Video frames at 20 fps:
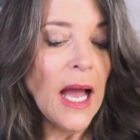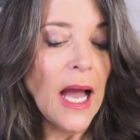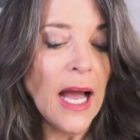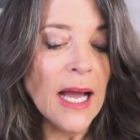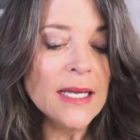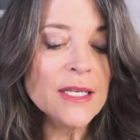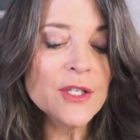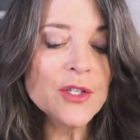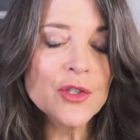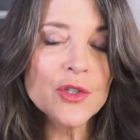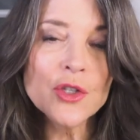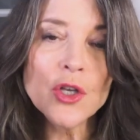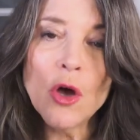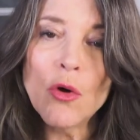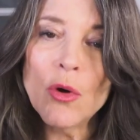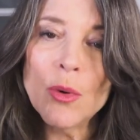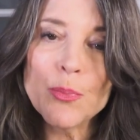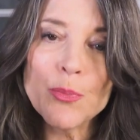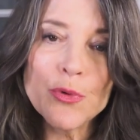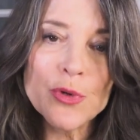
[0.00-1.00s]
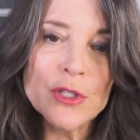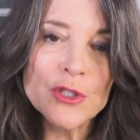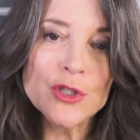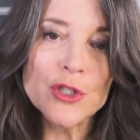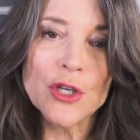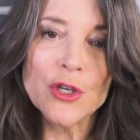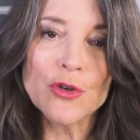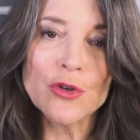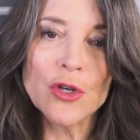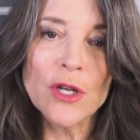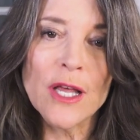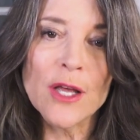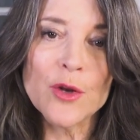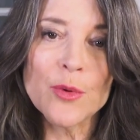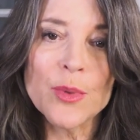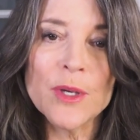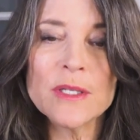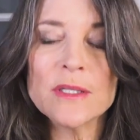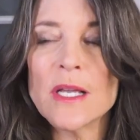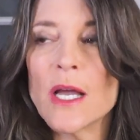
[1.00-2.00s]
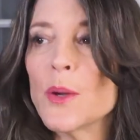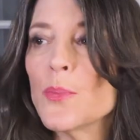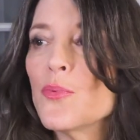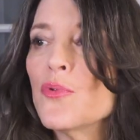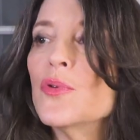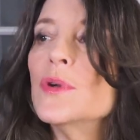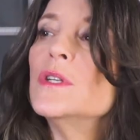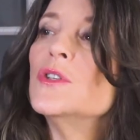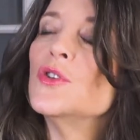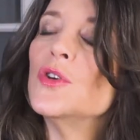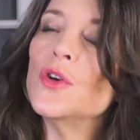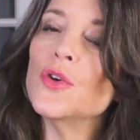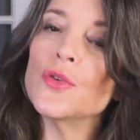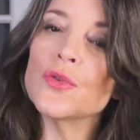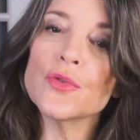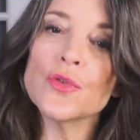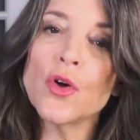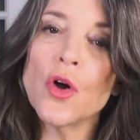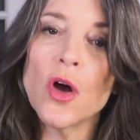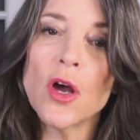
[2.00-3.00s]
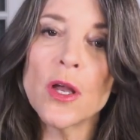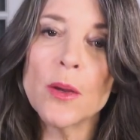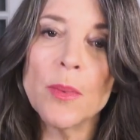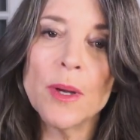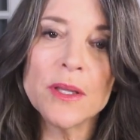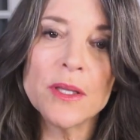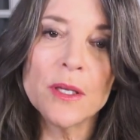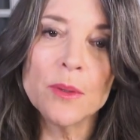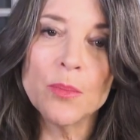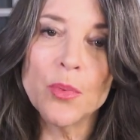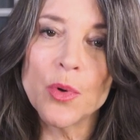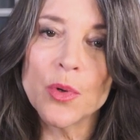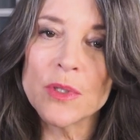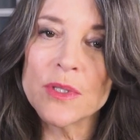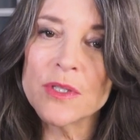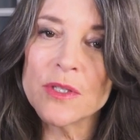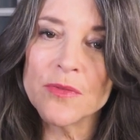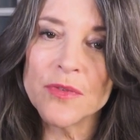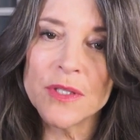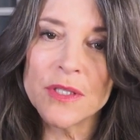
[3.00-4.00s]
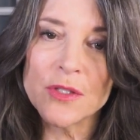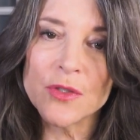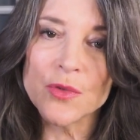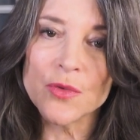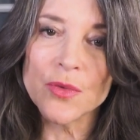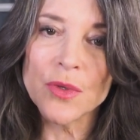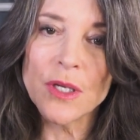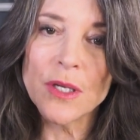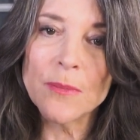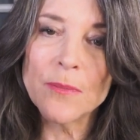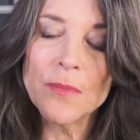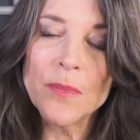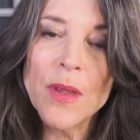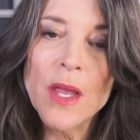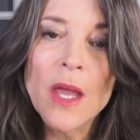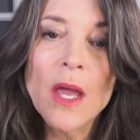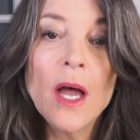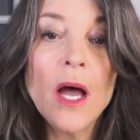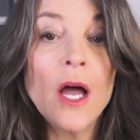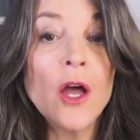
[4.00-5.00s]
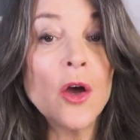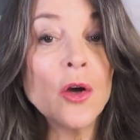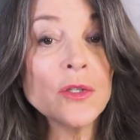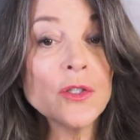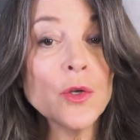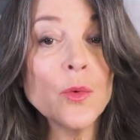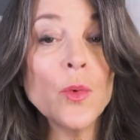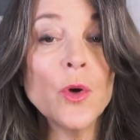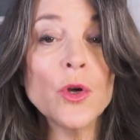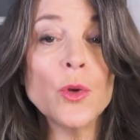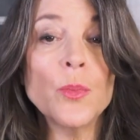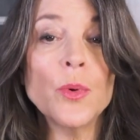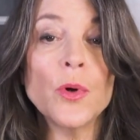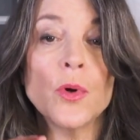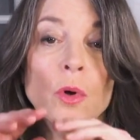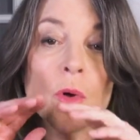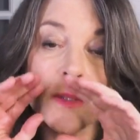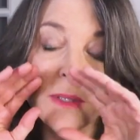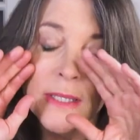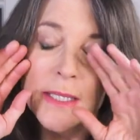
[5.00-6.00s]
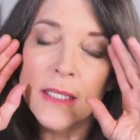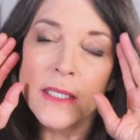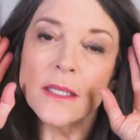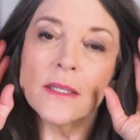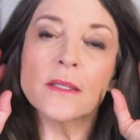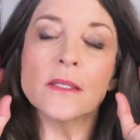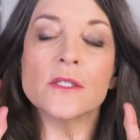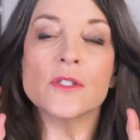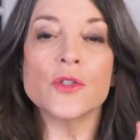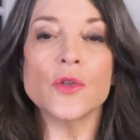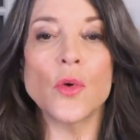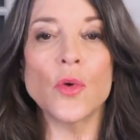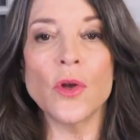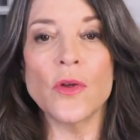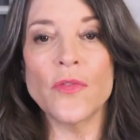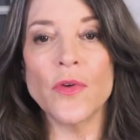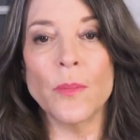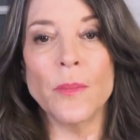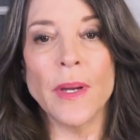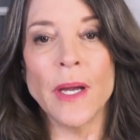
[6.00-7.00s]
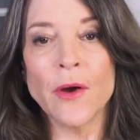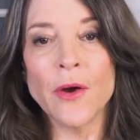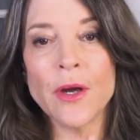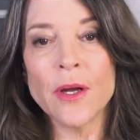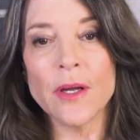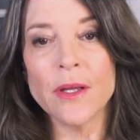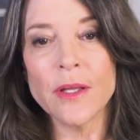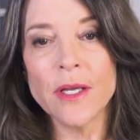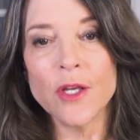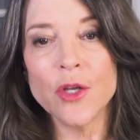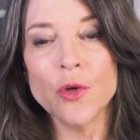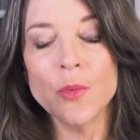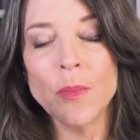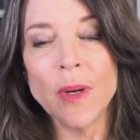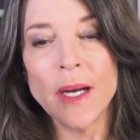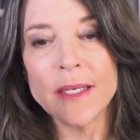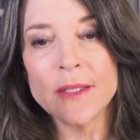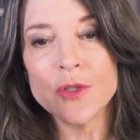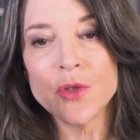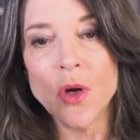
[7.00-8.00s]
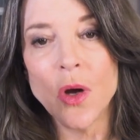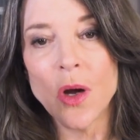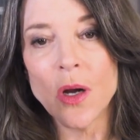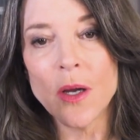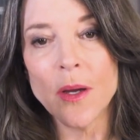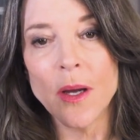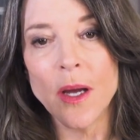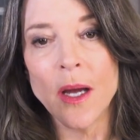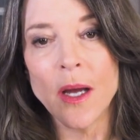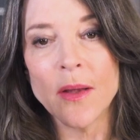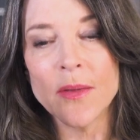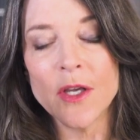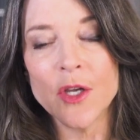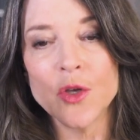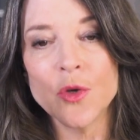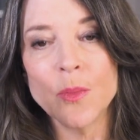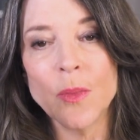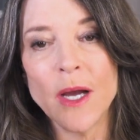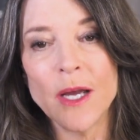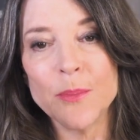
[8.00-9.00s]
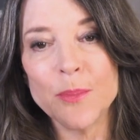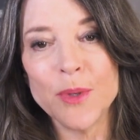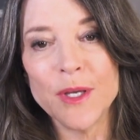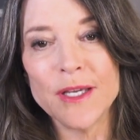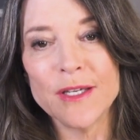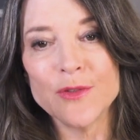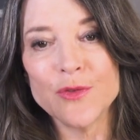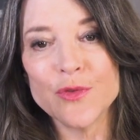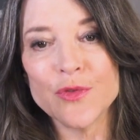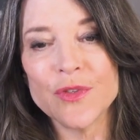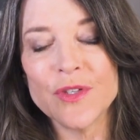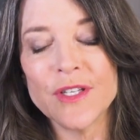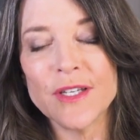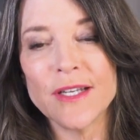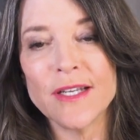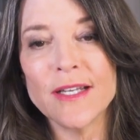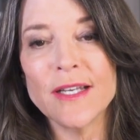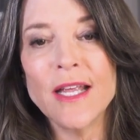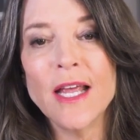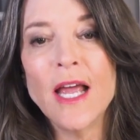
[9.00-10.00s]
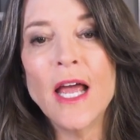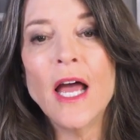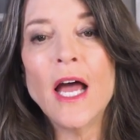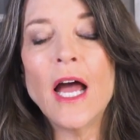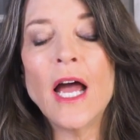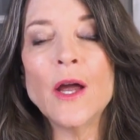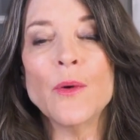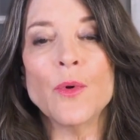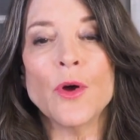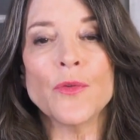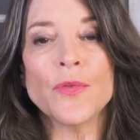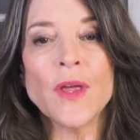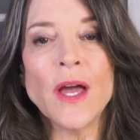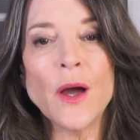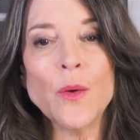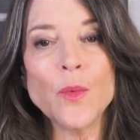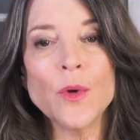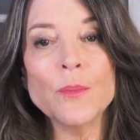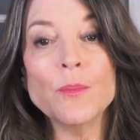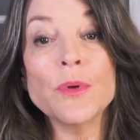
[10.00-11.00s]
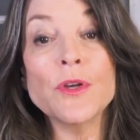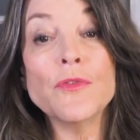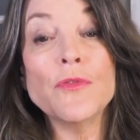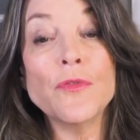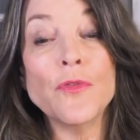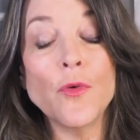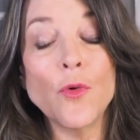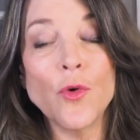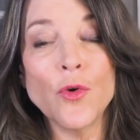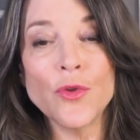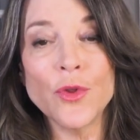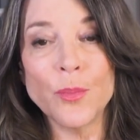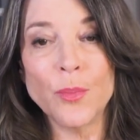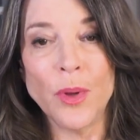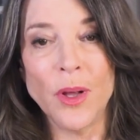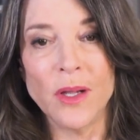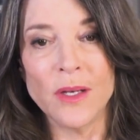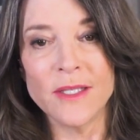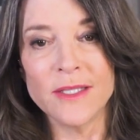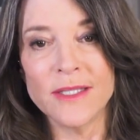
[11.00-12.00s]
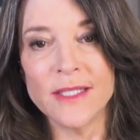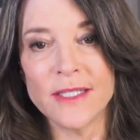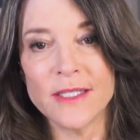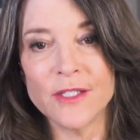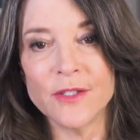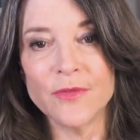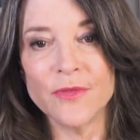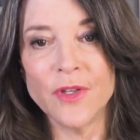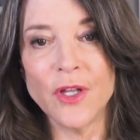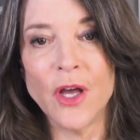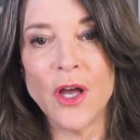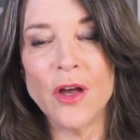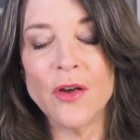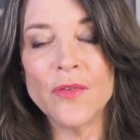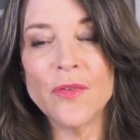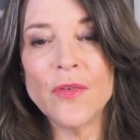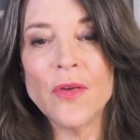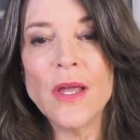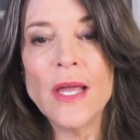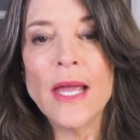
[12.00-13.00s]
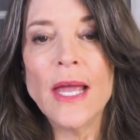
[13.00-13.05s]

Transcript: I so appreciate your letter because I appreciate your talking about the importance of history. I also wrote a book called Healing the Soul of America that you might be interested in. I wrote that one before The Politics of Love.